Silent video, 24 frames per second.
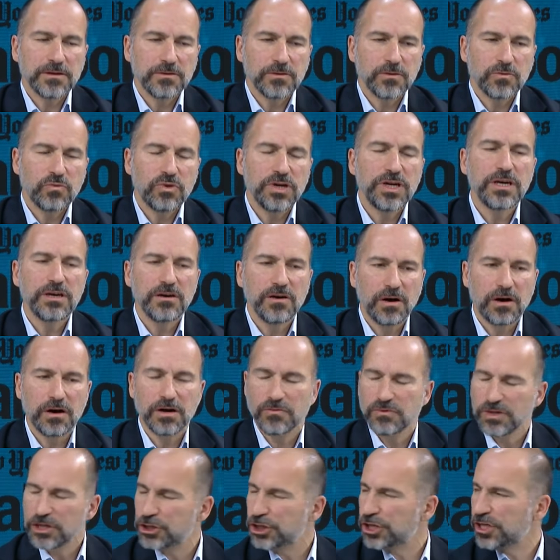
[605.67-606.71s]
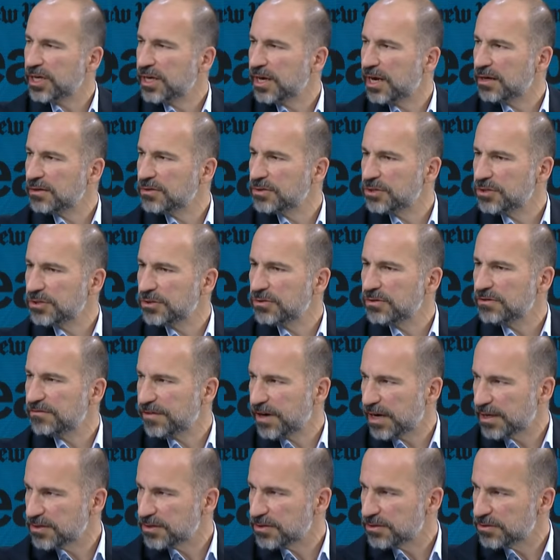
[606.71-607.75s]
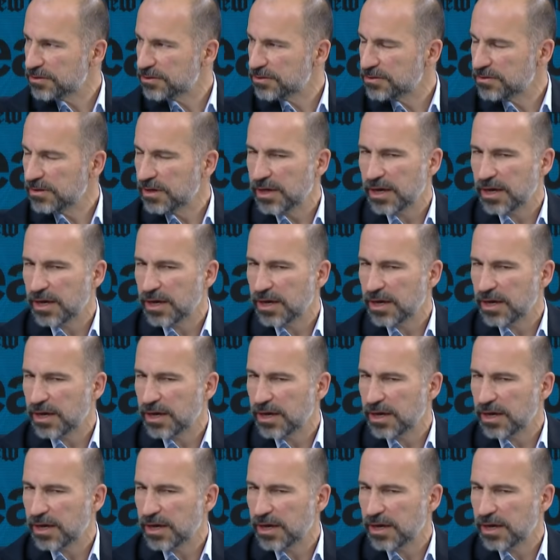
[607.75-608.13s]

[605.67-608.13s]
We are reaching out to investors,